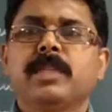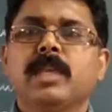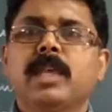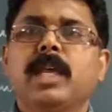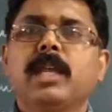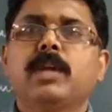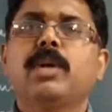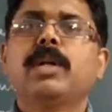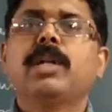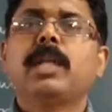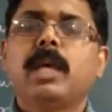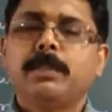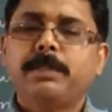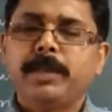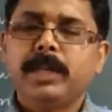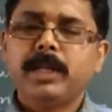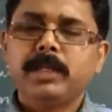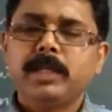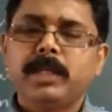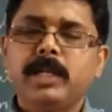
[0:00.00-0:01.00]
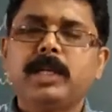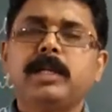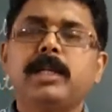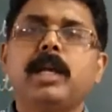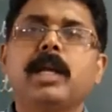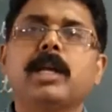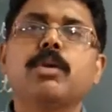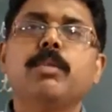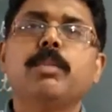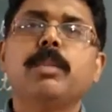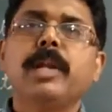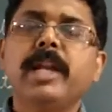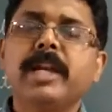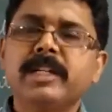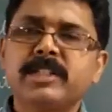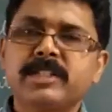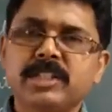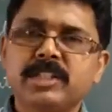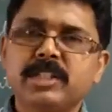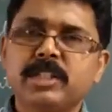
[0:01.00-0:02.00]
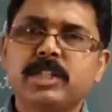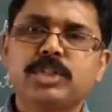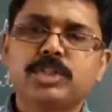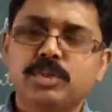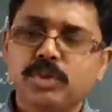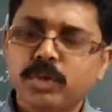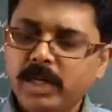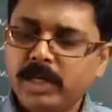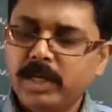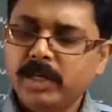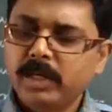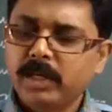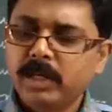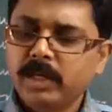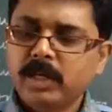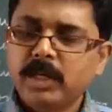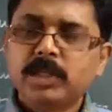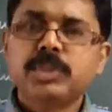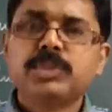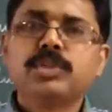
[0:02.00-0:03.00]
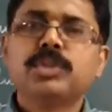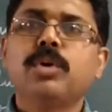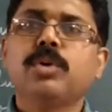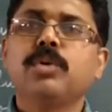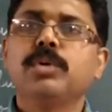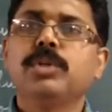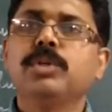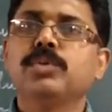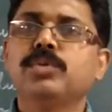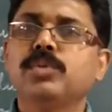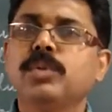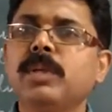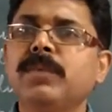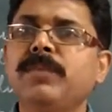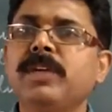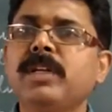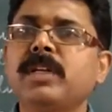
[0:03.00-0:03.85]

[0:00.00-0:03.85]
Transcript: and what happens, it accumulates in the soil. So usually we